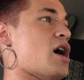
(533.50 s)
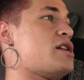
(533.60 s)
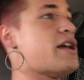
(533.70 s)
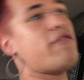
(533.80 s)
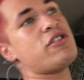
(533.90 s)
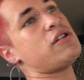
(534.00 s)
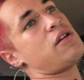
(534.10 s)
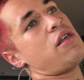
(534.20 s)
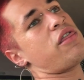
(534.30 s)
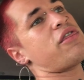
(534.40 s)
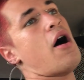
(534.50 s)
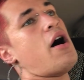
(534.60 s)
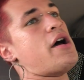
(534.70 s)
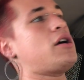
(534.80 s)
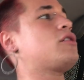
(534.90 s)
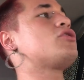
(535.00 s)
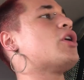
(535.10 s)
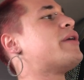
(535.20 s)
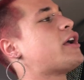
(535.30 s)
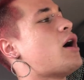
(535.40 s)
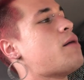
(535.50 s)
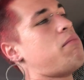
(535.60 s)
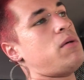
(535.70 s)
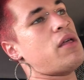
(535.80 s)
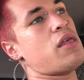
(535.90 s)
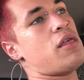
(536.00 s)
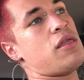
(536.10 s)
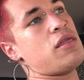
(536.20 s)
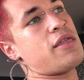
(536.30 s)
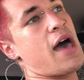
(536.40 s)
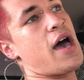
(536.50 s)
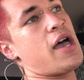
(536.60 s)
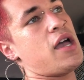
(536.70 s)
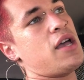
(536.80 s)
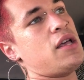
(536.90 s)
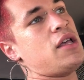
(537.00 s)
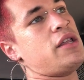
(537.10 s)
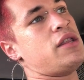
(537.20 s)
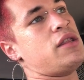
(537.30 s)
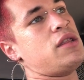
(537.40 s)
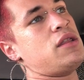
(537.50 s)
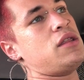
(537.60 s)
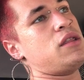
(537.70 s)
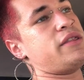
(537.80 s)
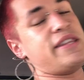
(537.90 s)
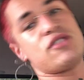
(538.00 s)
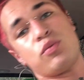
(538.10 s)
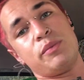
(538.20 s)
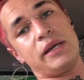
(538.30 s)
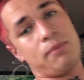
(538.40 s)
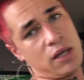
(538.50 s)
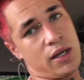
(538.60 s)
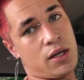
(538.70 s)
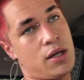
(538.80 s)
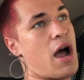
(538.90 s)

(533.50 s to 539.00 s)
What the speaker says: I never thought growing up that this would be me.